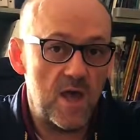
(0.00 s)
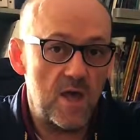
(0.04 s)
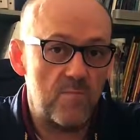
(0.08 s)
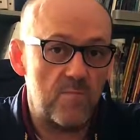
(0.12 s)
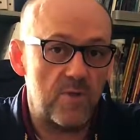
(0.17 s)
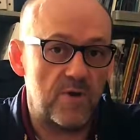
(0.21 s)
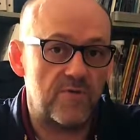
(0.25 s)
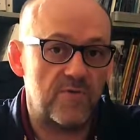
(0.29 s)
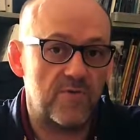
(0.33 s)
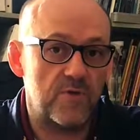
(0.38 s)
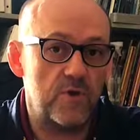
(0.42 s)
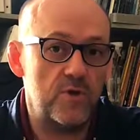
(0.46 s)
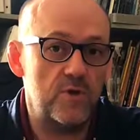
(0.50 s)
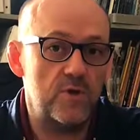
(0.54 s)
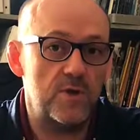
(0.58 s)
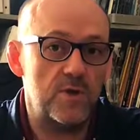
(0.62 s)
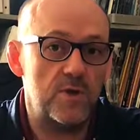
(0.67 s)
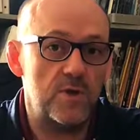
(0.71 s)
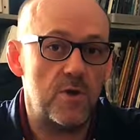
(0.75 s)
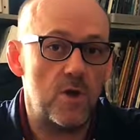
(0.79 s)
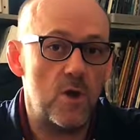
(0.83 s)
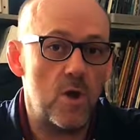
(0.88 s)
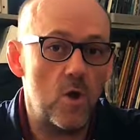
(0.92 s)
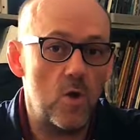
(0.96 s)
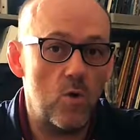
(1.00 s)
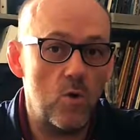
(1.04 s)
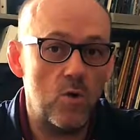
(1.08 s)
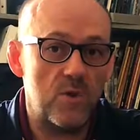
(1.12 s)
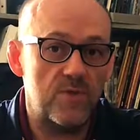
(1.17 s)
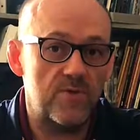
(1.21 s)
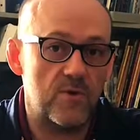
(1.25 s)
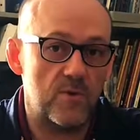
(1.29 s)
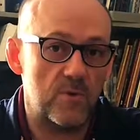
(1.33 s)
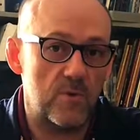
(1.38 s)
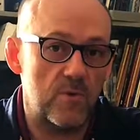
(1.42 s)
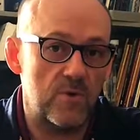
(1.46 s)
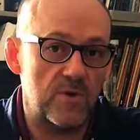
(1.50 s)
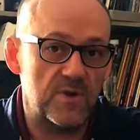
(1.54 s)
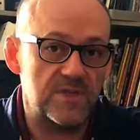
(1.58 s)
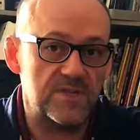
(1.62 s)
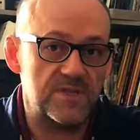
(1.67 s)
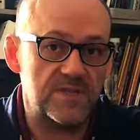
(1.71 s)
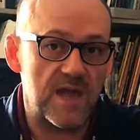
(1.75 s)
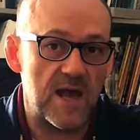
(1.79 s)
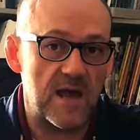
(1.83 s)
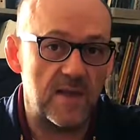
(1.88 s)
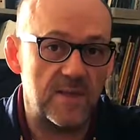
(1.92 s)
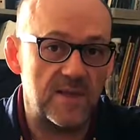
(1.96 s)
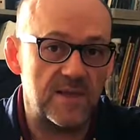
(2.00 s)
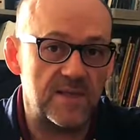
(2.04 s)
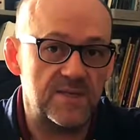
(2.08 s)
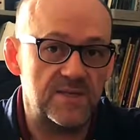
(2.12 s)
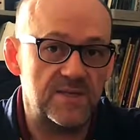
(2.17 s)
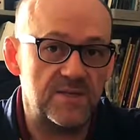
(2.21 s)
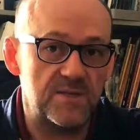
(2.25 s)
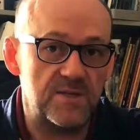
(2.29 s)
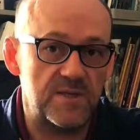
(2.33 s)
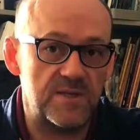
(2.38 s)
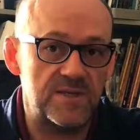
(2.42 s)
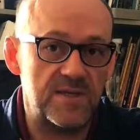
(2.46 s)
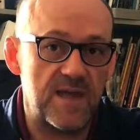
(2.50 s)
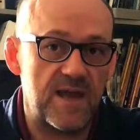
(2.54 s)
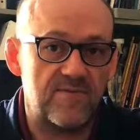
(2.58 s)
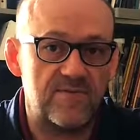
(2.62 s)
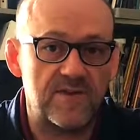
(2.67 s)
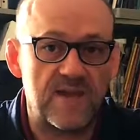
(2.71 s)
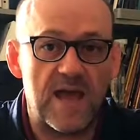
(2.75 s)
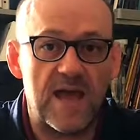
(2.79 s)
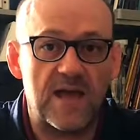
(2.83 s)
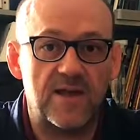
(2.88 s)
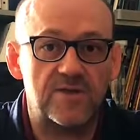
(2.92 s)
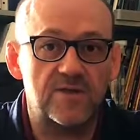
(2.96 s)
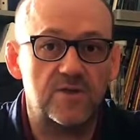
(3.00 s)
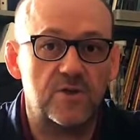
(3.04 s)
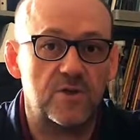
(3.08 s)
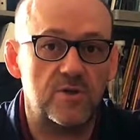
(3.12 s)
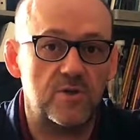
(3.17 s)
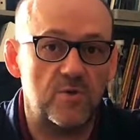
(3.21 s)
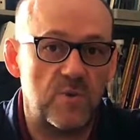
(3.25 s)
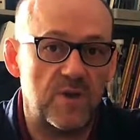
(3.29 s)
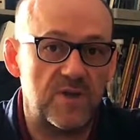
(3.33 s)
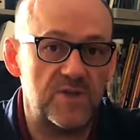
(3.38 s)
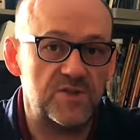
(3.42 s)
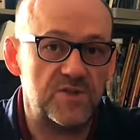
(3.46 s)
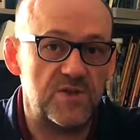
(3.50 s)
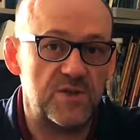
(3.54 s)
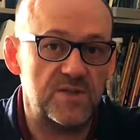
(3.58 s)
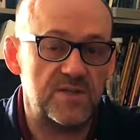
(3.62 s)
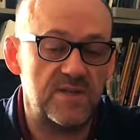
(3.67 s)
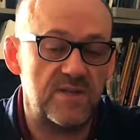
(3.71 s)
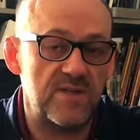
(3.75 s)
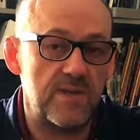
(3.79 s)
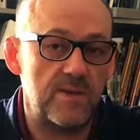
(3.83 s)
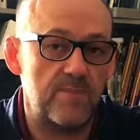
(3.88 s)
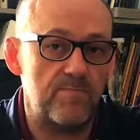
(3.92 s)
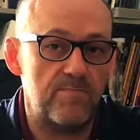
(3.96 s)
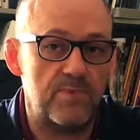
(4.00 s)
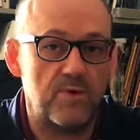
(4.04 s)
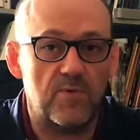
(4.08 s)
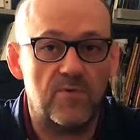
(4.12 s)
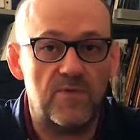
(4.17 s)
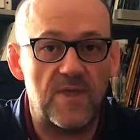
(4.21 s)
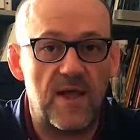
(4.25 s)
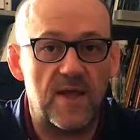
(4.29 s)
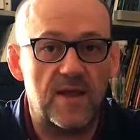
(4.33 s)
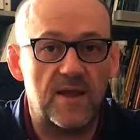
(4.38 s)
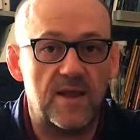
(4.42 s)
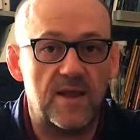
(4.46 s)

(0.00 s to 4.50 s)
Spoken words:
but for you to know what their learning style is, you just have to ask good questions and then build that